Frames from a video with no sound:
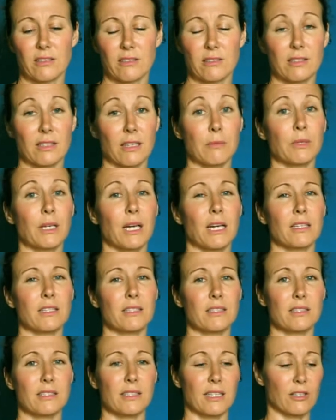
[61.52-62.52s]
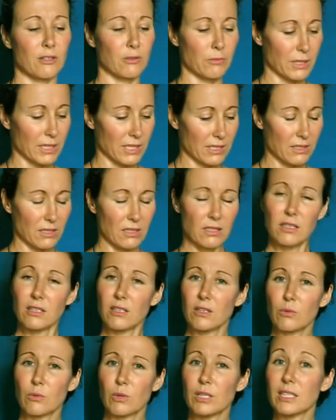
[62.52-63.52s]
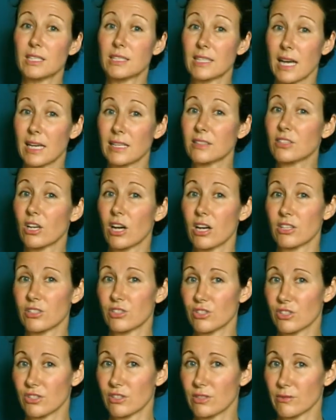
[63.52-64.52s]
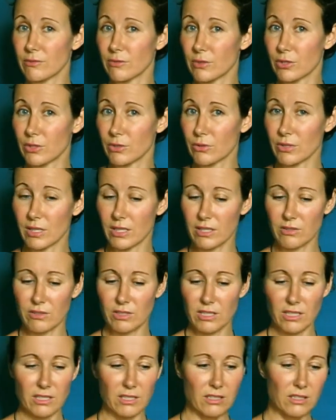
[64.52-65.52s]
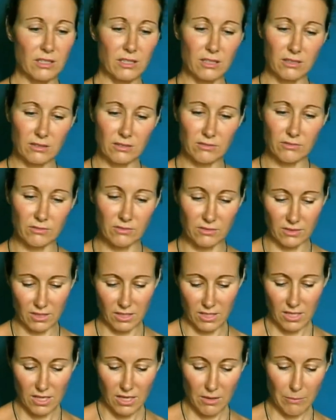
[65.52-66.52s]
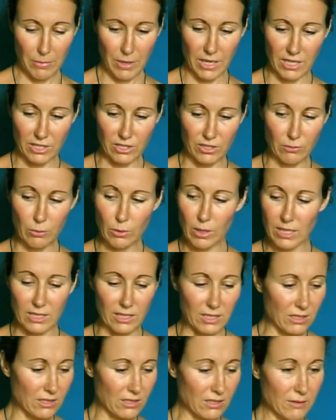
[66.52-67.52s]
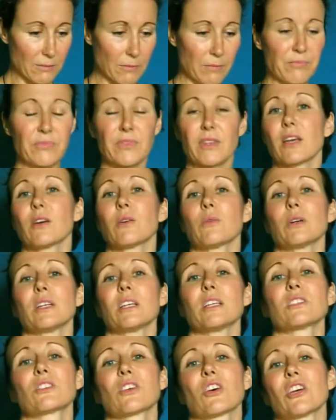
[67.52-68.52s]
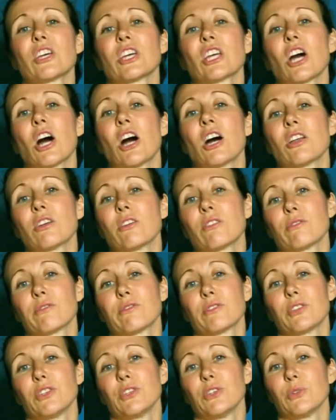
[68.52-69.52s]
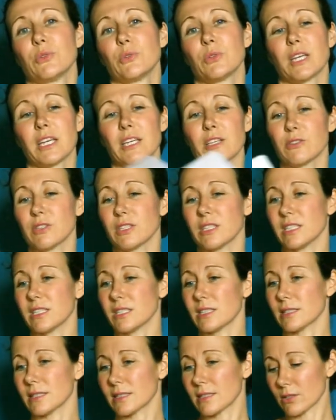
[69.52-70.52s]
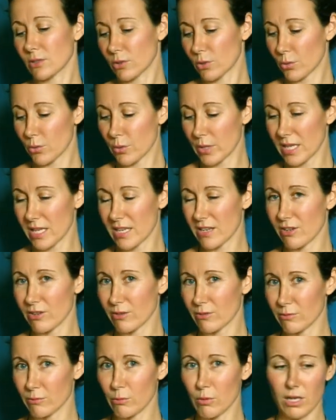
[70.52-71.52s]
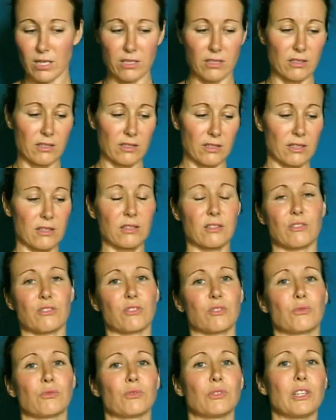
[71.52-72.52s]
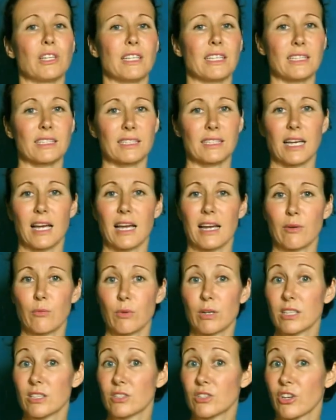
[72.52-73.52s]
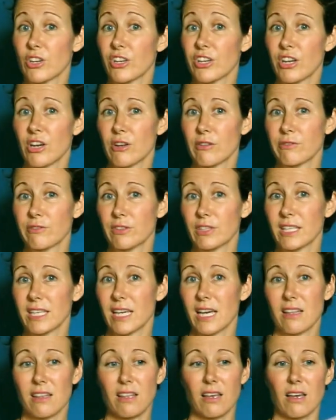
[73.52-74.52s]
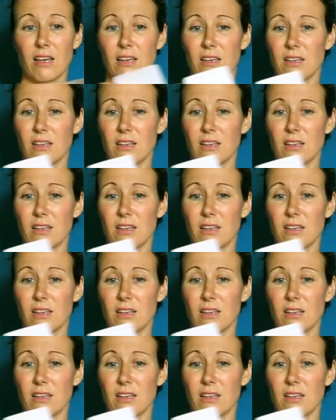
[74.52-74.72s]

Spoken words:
Some kind of stalemate. What is unconscious for you, Aries? Page of Wands. What is going on for you, Aries? Queen of Wands. This is your ruling sign. What is going on for the other?